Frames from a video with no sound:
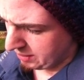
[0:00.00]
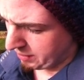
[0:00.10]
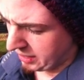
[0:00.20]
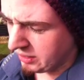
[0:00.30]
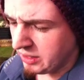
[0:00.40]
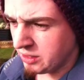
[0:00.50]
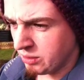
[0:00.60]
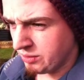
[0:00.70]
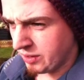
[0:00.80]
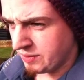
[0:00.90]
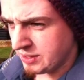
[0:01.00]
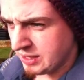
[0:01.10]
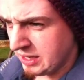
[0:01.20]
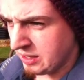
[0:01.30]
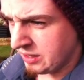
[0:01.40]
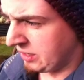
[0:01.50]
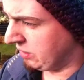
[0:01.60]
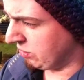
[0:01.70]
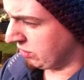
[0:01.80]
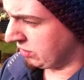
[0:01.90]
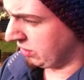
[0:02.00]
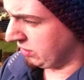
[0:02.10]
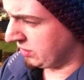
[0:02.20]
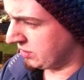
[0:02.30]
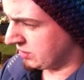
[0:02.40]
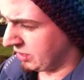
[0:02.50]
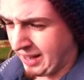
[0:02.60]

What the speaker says: Apparently, though, if I've seen an endocrinologist,